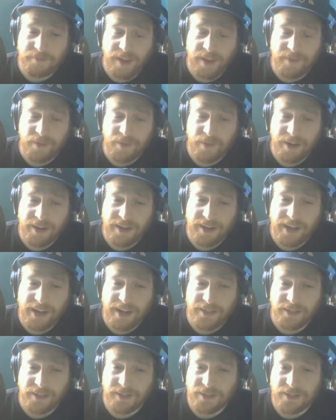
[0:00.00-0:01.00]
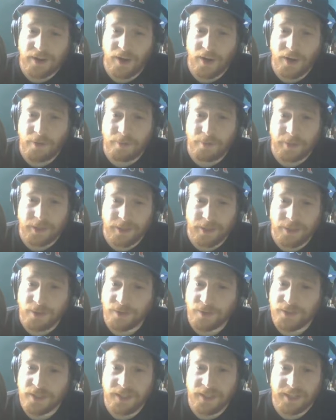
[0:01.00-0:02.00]
heavyweight guys on this card, but the
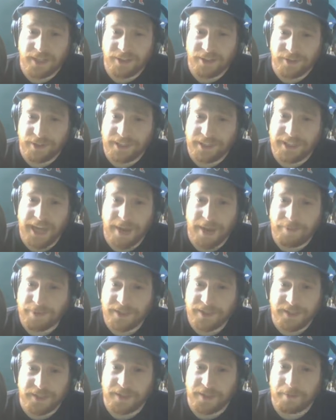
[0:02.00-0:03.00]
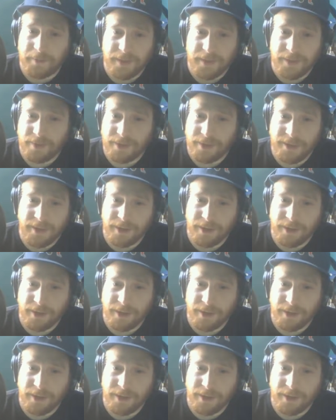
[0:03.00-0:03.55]
UFC clearly tapped into something in